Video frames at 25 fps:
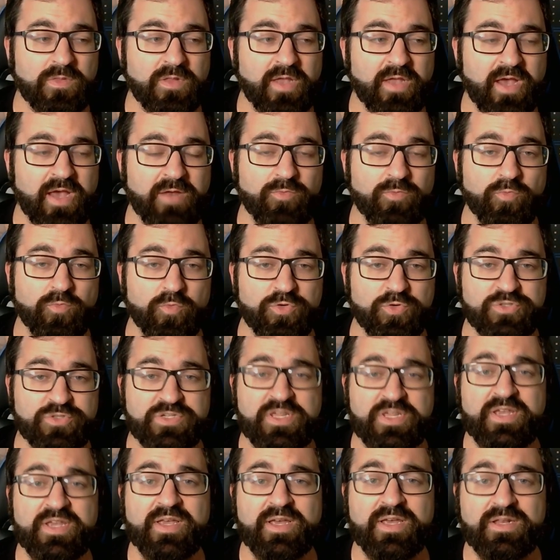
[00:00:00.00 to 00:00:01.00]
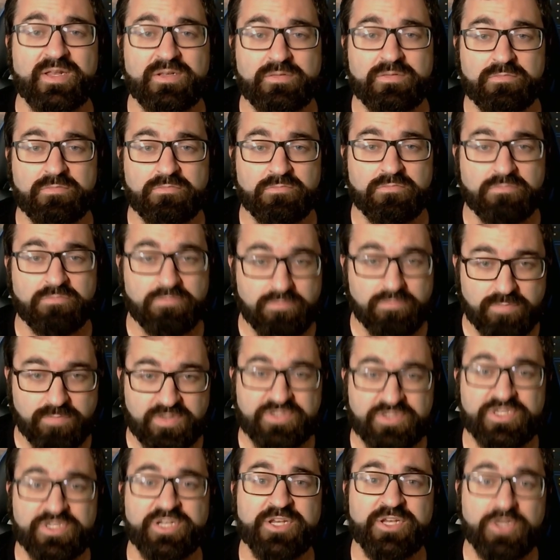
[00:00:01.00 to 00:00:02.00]
and we're seeing it
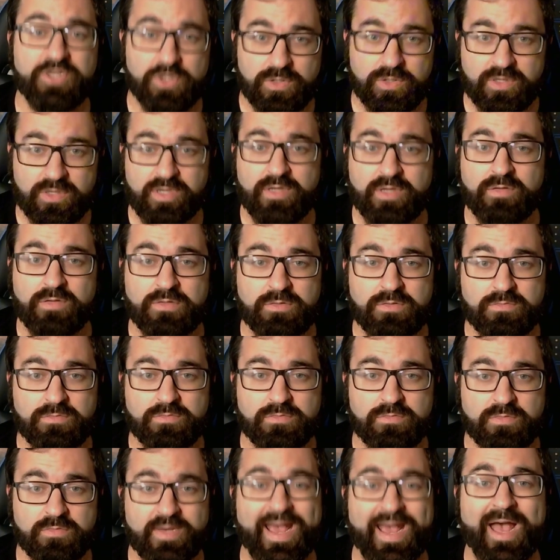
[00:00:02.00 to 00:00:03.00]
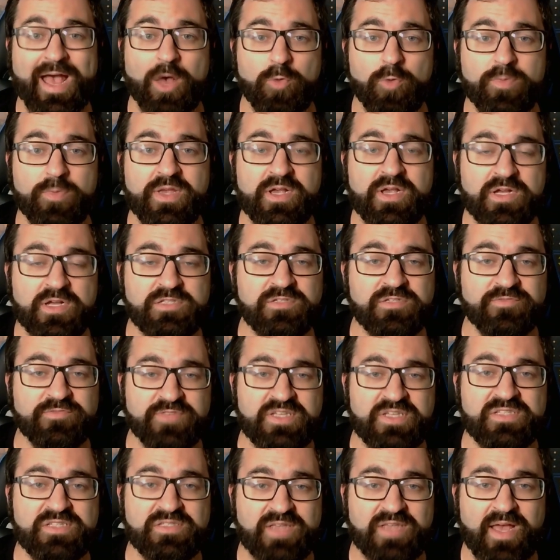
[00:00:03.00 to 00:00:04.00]
particularly now because of
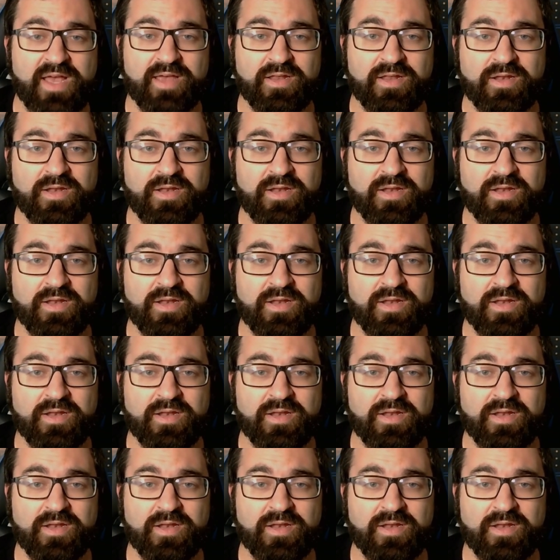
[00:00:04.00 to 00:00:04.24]
this set,